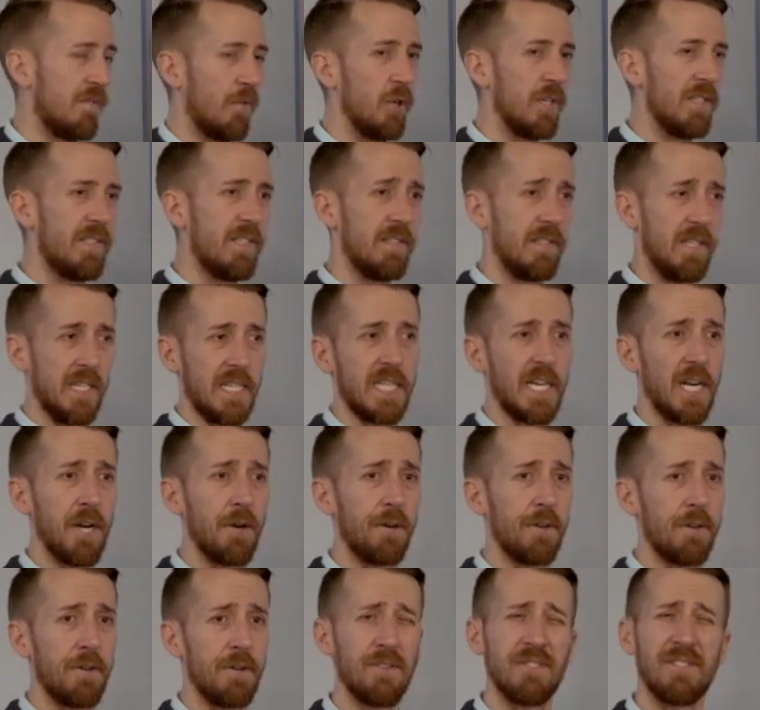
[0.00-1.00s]
voices and
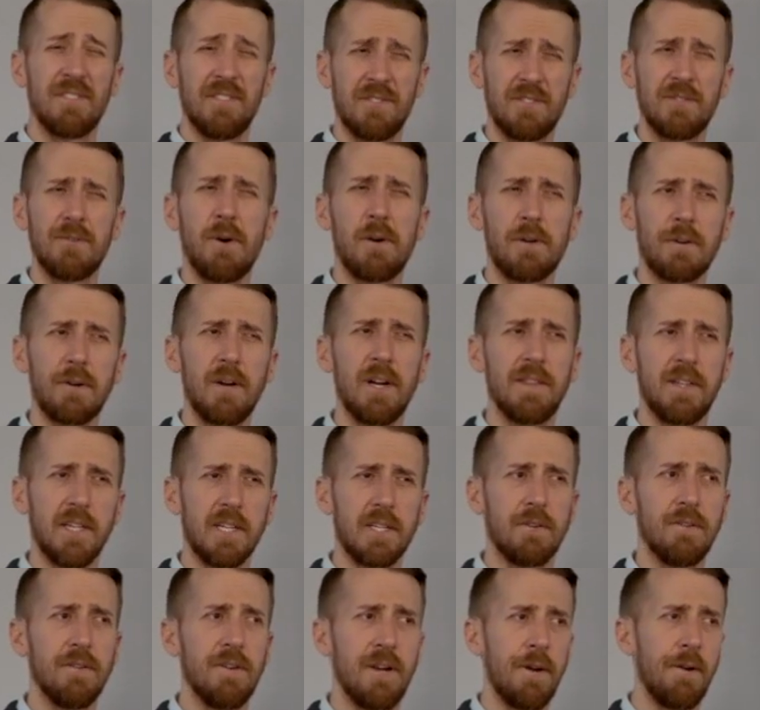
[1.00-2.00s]
characters, the stronger I
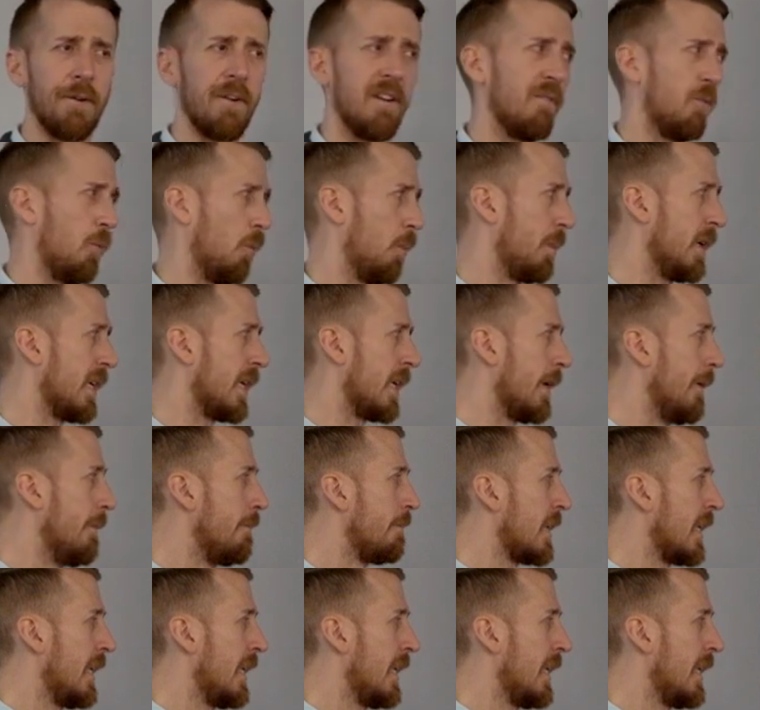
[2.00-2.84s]
think your narrative will be.